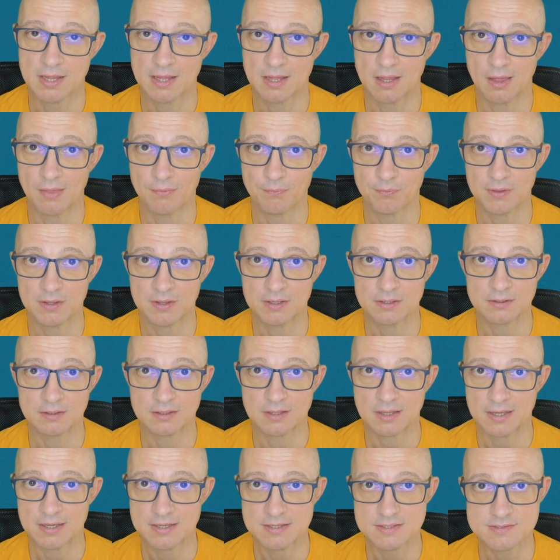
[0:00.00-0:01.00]
And in
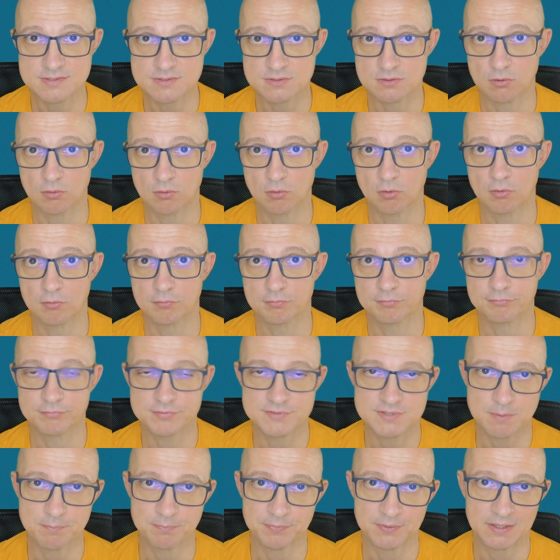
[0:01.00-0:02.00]
case of
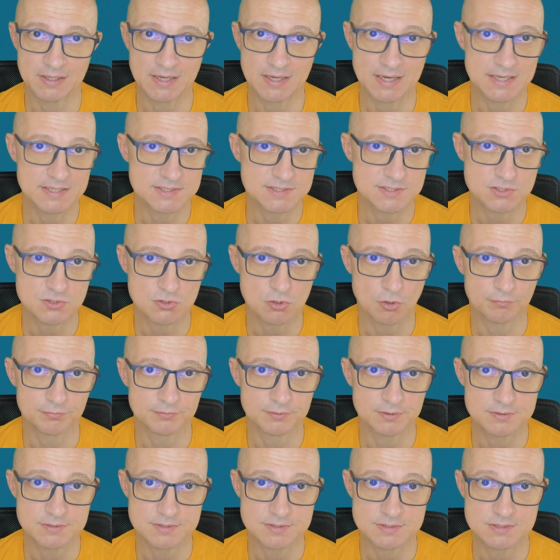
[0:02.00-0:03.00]
something as soft
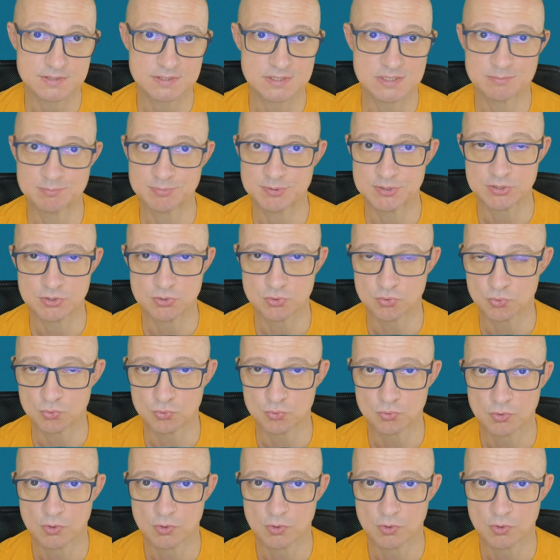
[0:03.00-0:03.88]
as TPU,